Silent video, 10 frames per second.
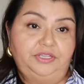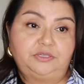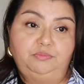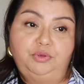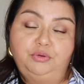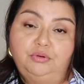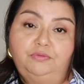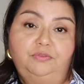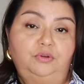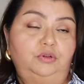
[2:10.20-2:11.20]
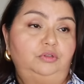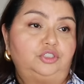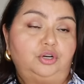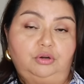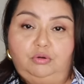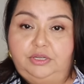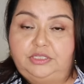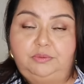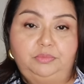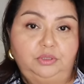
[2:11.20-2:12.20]
this beautiful
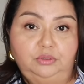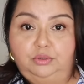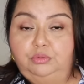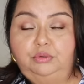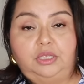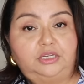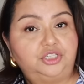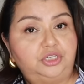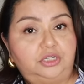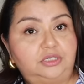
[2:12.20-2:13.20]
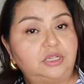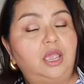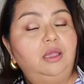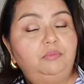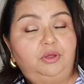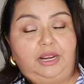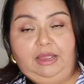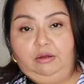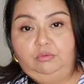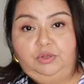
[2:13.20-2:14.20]
turquoisey blue that she's put
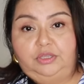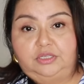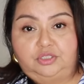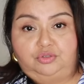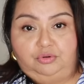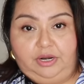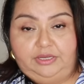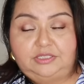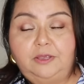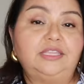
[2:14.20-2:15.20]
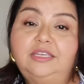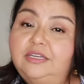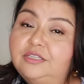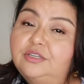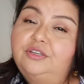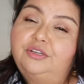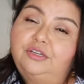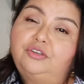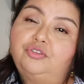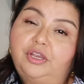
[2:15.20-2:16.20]
out with this dress. I think it is a
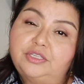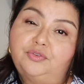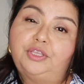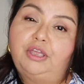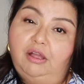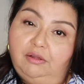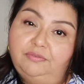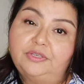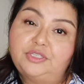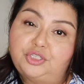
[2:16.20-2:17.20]
good dress for the office